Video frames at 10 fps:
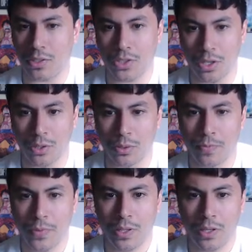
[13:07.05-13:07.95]
So
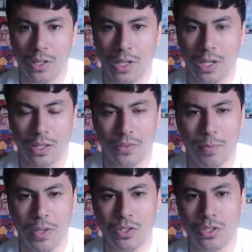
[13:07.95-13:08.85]
that
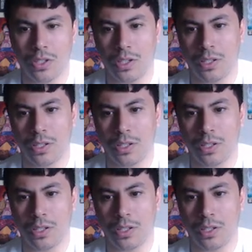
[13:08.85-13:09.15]
means